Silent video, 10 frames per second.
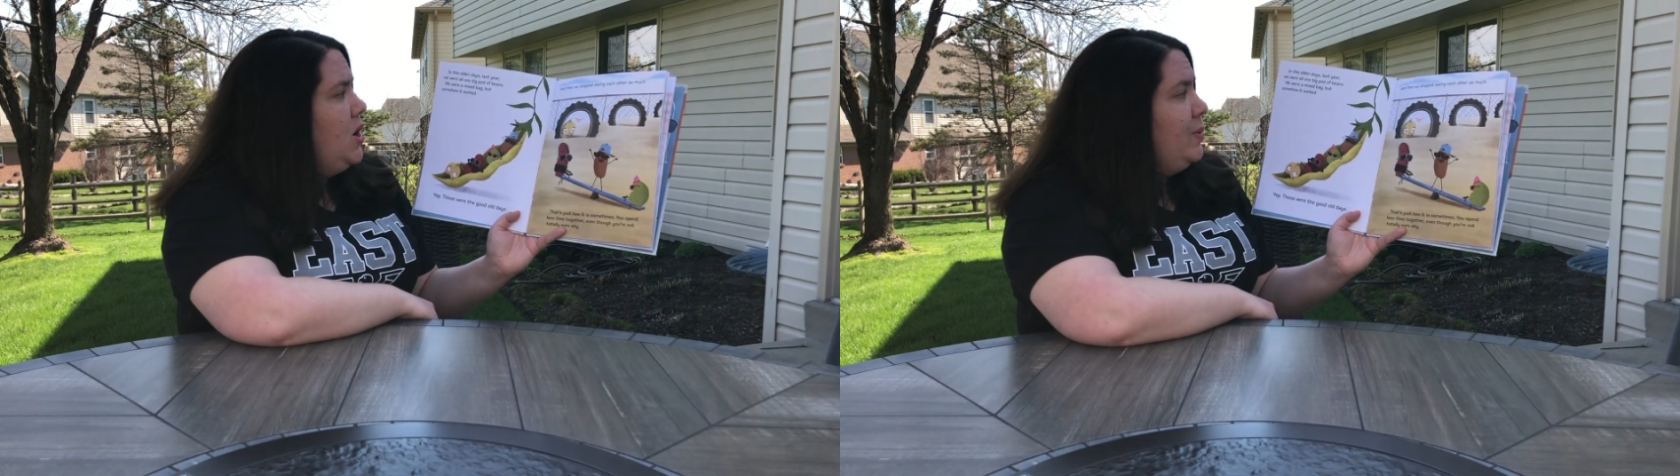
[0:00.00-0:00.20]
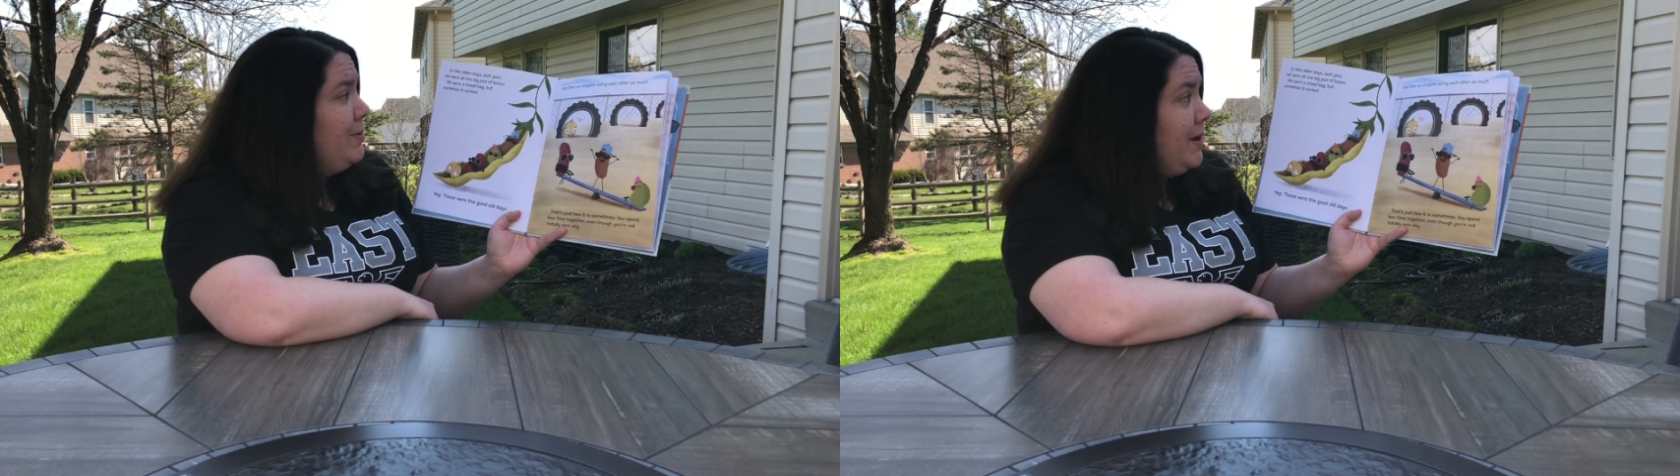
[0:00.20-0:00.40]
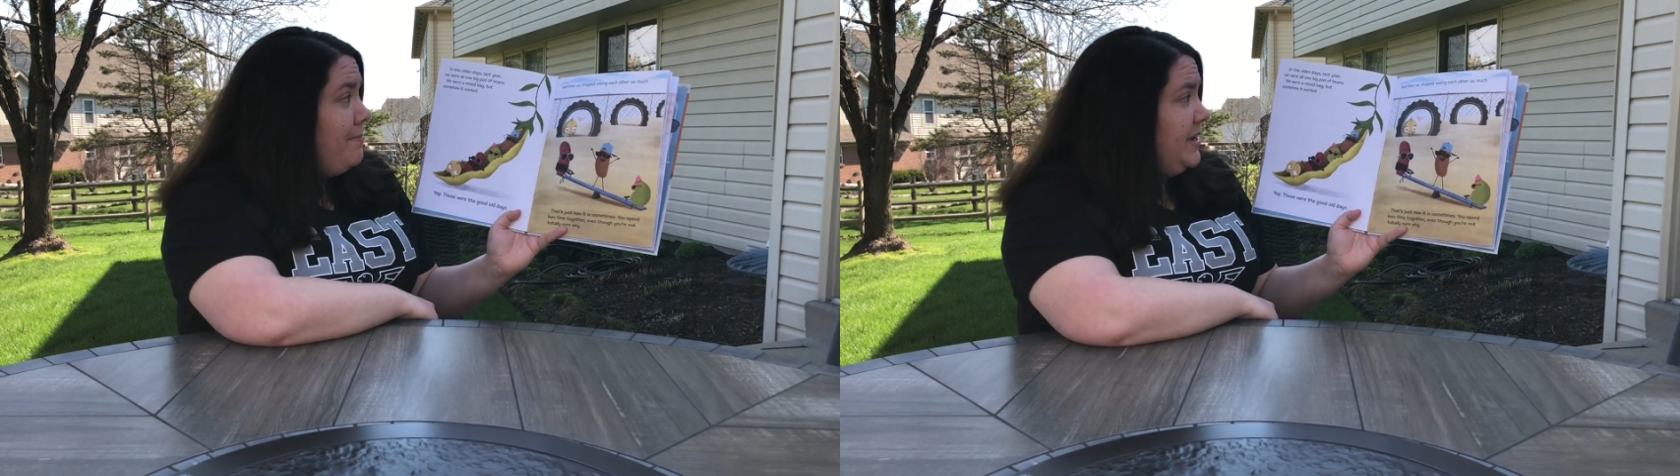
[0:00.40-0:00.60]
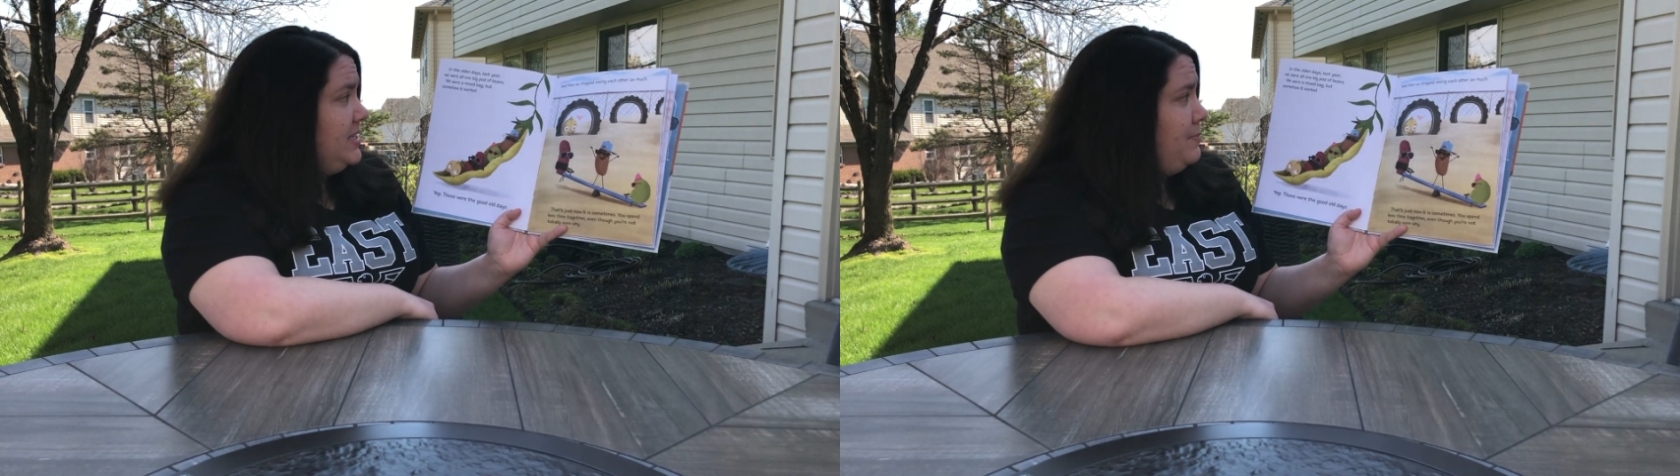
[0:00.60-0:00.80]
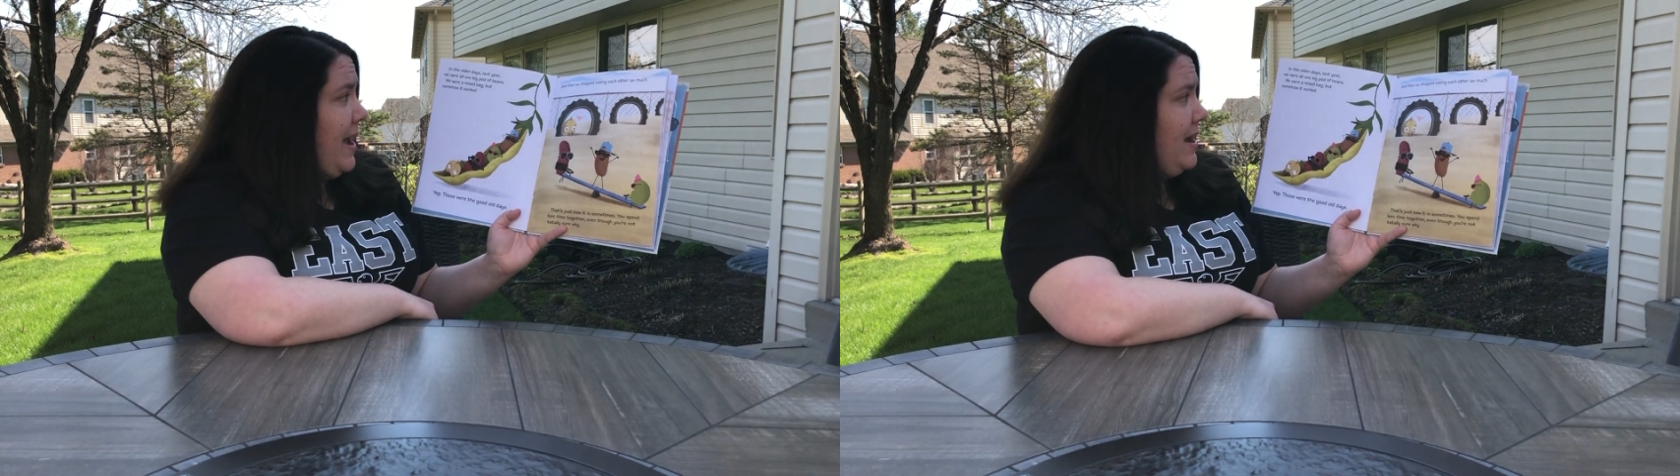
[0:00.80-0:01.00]
We were a
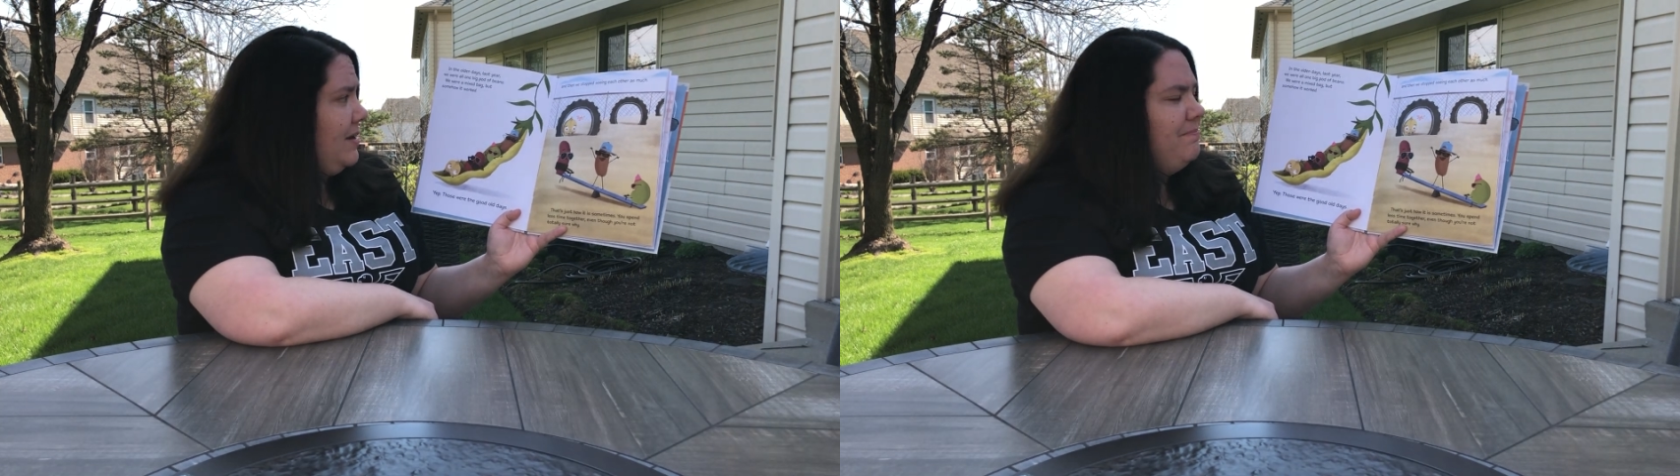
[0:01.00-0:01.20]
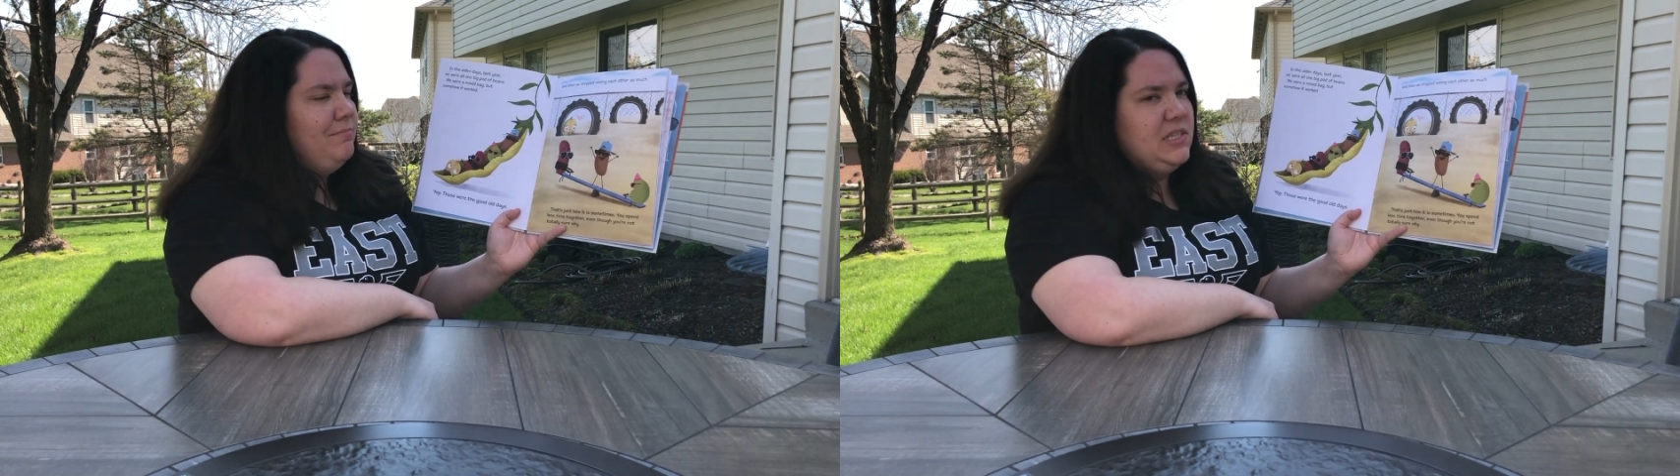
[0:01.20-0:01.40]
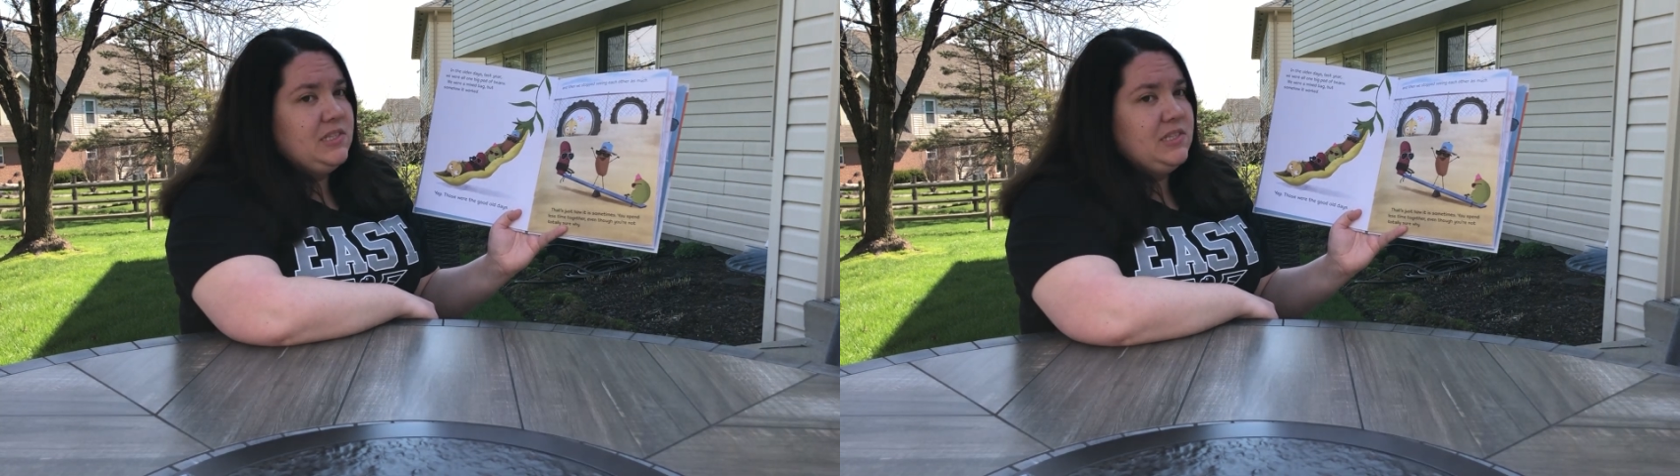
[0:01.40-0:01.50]
mixed bag, but